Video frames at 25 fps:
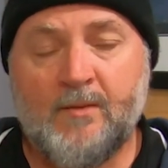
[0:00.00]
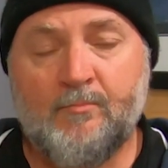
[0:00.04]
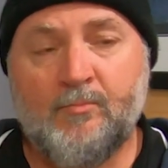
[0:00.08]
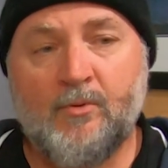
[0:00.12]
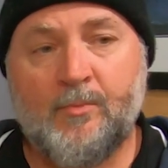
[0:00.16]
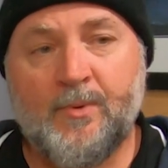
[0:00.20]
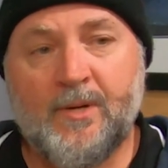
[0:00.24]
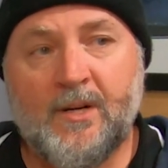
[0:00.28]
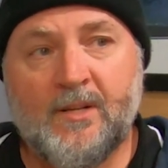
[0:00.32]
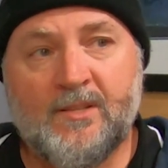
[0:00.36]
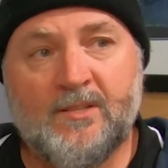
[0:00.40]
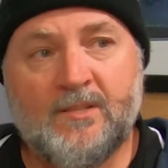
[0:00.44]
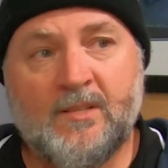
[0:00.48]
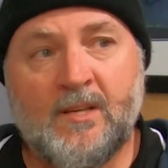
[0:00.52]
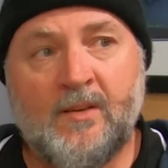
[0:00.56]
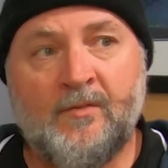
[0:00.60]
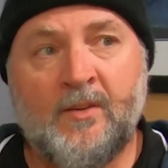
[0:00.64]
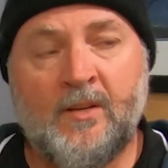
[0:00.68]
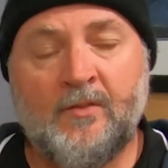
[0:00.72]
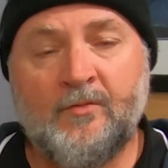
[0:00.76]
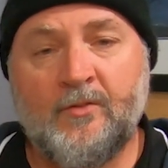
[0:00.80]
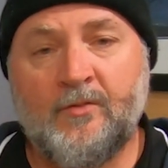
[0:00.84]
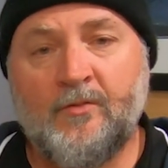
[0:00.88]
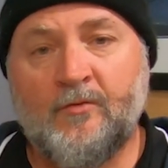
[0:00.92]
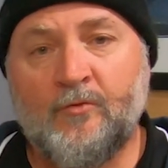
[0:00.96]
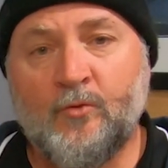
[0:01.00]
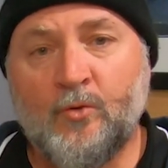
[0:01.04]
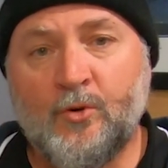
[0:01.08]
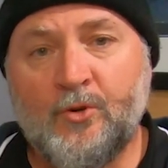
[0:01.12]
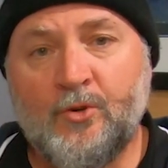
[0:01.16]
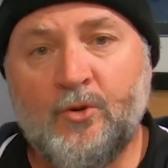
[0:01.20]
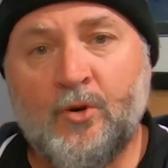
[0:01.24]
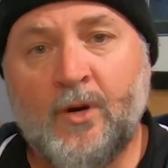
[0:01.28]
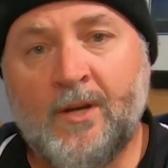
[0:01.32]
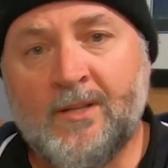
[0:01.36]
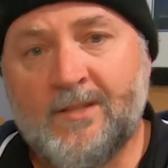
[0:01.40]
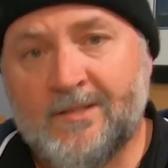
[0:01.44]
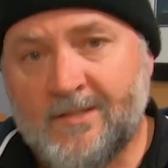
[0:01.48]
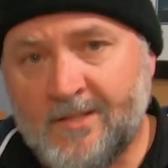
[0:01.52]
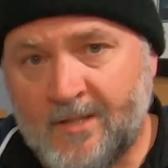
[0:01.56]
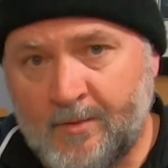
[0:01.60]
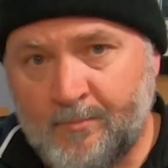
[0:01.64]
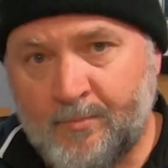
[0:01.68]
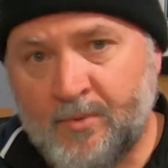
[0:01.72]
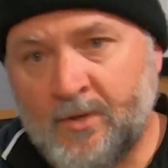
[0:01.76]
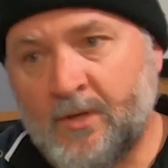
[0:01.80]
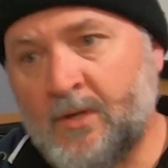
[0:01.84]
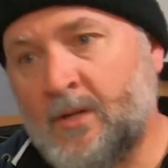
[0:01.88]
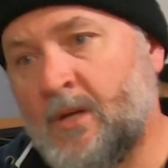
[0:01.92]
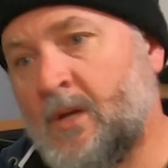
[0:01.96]
I'm probably going to save it every fortnight,
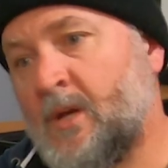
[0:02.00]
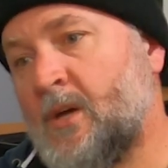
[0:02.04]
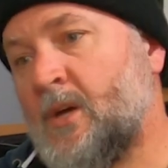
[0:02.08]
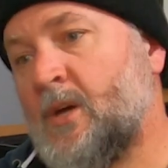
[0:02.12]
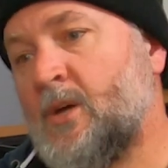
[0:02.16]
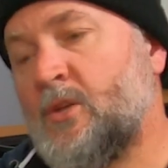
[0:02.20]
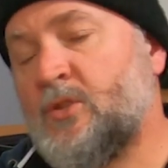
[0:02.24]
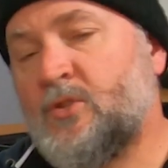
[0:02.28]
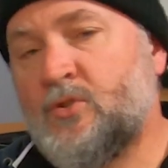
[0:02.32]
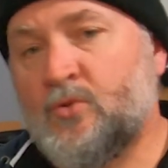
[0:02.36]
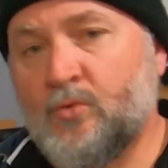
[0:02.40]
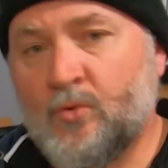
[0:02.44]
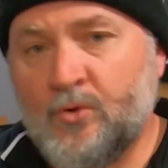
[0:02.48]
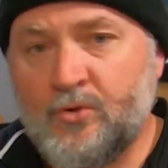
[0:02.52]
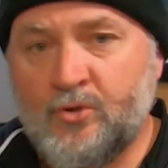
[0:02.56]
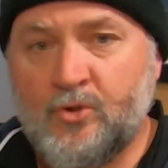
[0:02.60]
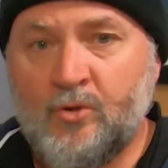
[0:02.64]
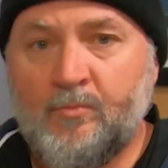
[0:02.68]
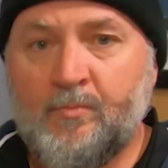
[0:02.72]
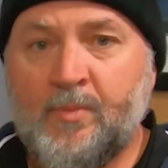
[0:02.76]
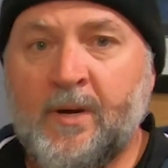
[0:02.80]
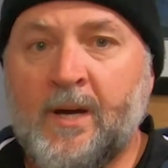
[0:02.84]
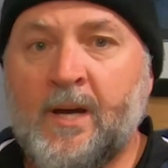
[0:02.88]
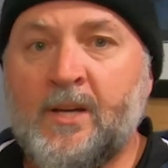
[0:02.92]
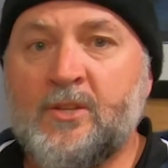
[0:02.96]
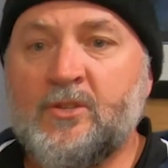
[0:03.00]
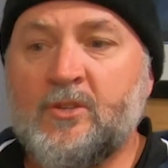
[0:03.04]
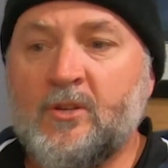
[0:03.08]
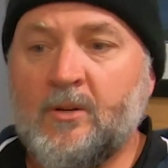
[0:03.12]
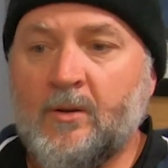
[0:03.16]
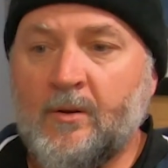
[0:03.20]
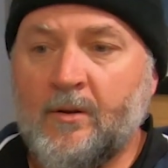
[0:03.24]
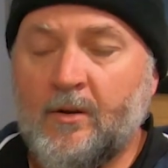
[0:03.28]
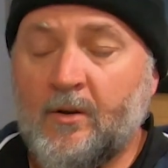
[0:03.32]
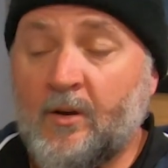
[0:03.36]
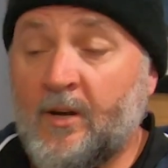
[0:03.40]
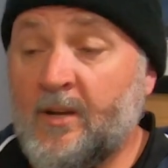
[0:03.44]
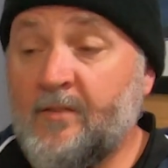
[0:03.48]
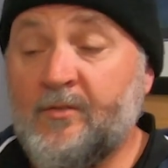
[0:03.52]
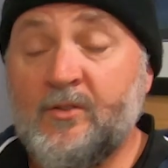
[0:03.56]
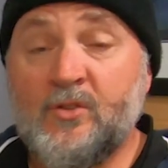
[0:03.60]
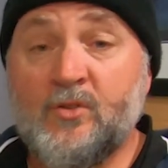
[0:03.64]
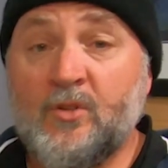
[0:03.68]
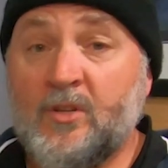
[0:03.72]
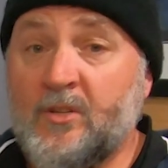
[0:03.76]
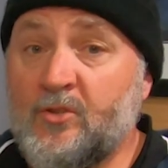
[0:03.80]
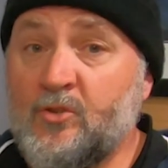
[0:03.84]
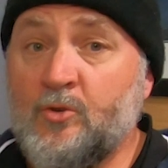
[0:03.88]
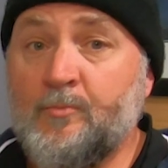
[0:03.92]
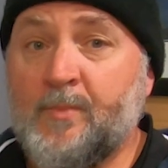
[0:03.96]
tip it, do a new batch. And I even
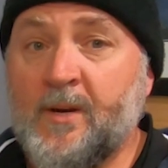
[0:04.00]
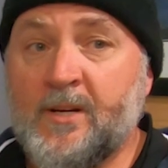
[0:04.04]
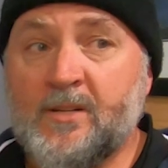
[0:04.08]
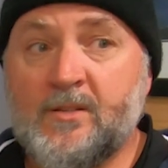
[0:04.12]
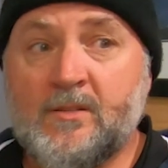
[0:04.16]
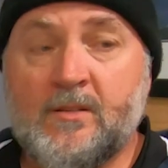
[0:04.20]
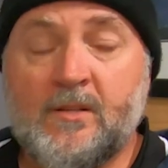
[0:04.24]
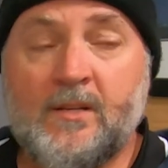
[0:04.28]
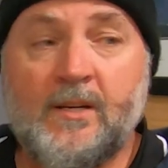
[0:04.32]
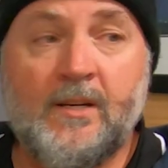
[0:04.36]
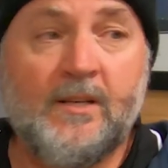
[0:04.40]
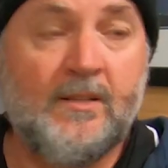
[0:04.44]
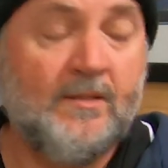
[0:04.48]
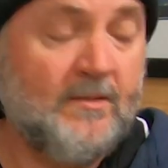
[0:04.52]
did a new batch today.